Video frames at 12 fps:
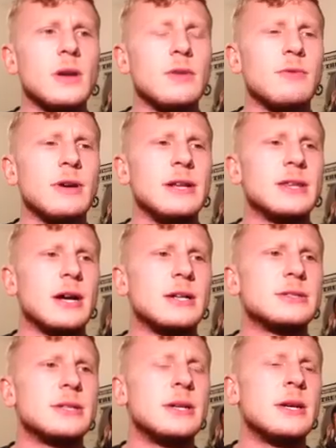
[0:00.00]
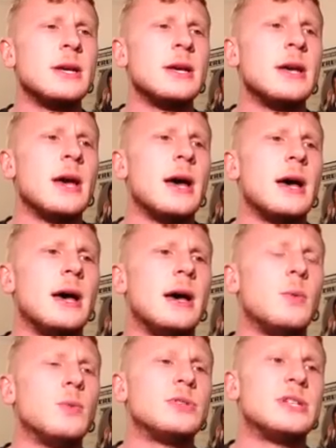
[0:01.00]
It really does.
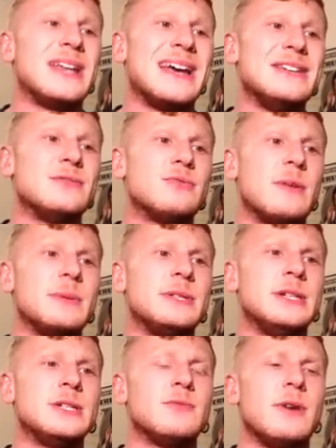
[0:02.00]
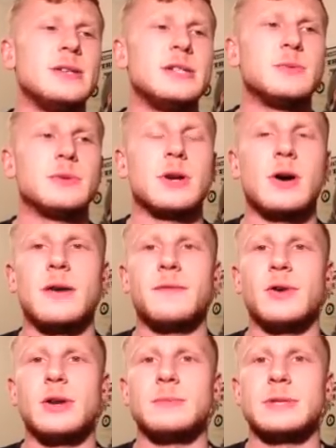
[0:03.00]
Today's repetition ranges was a high
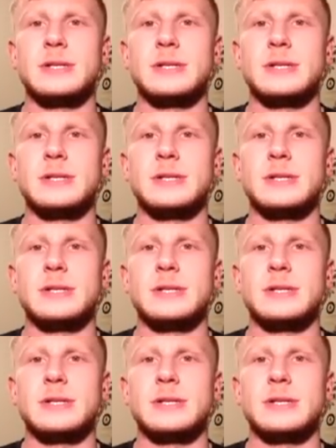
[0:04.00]
volume.